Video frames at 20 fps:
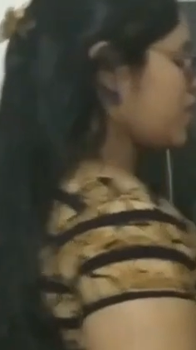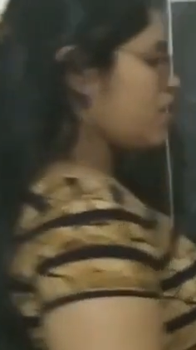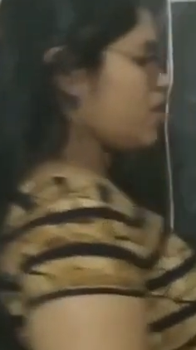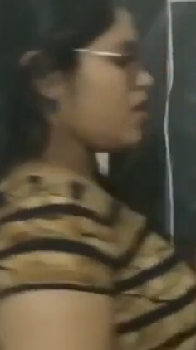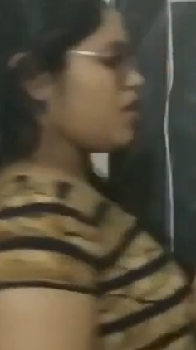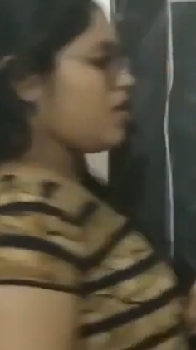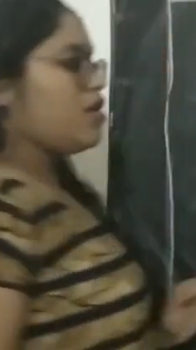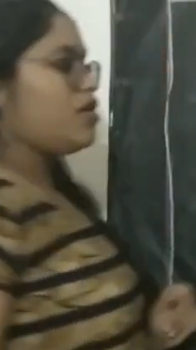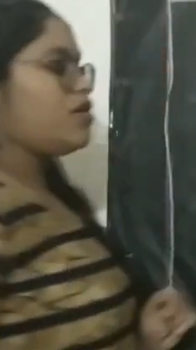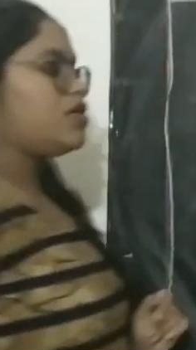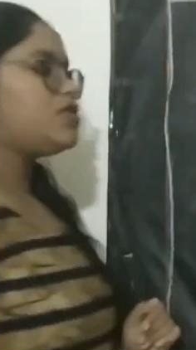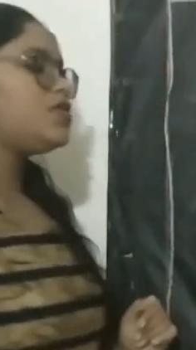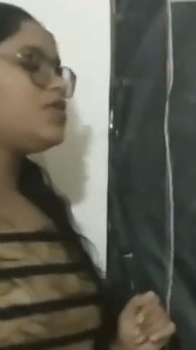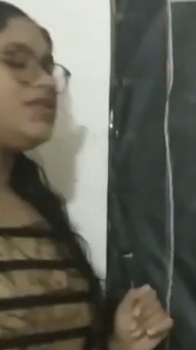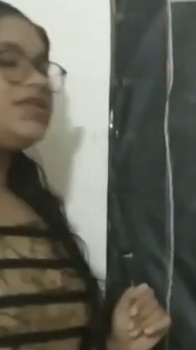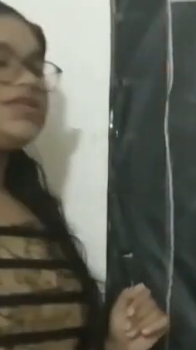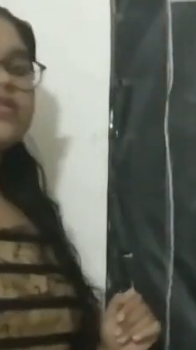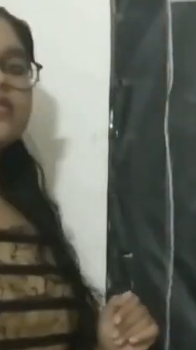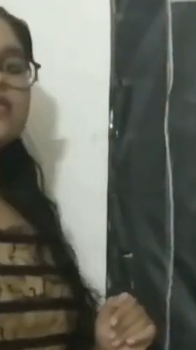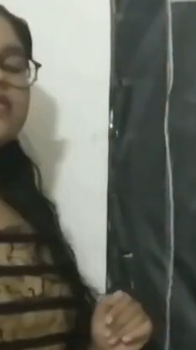So this is
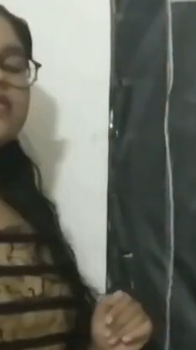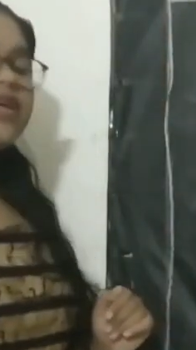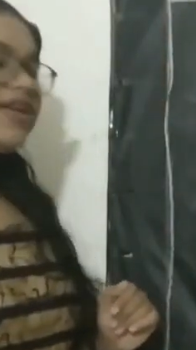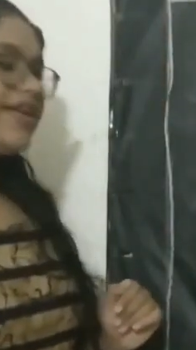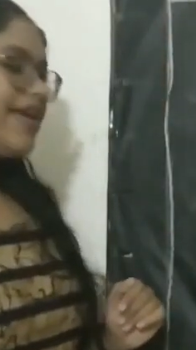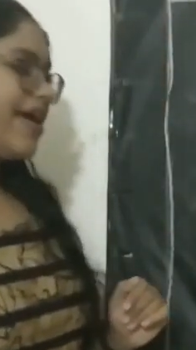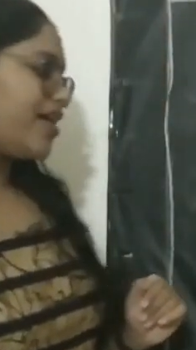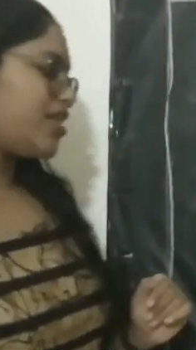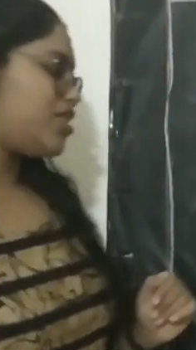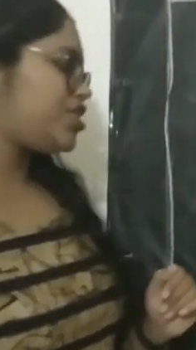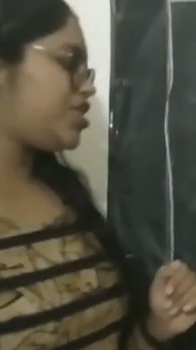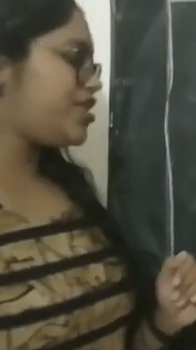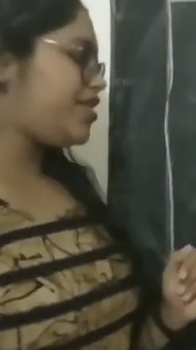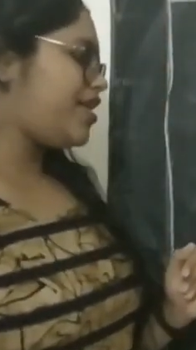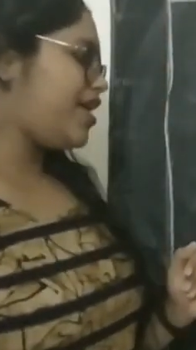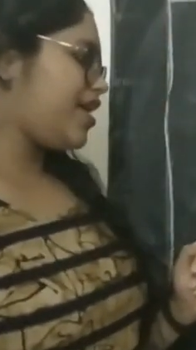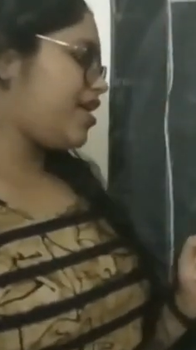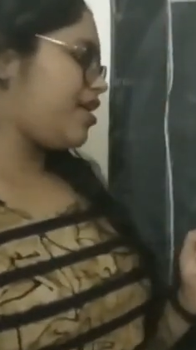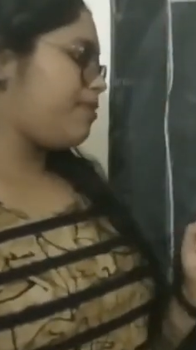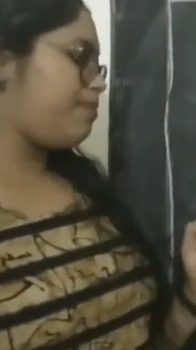the reaction taking
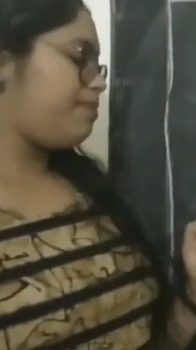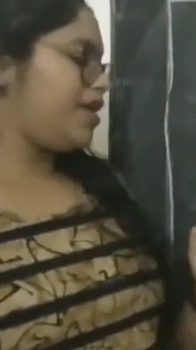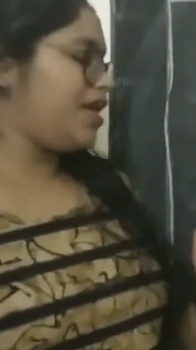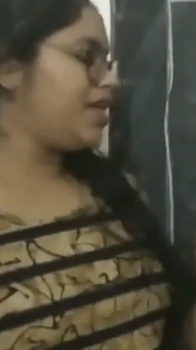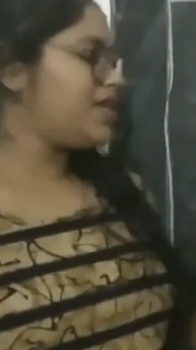place.